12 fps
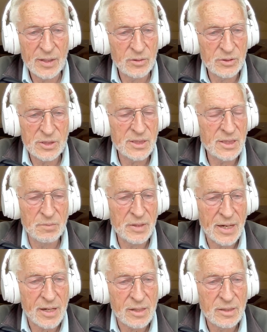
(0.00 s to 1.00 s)
I don't see
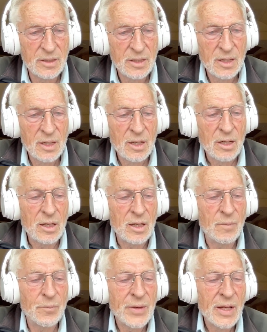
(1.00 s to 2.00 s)
them there.
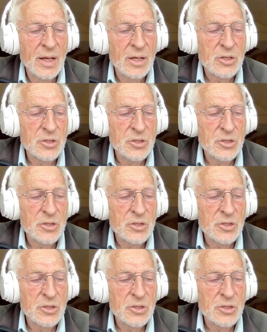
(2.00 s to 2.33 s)
Um,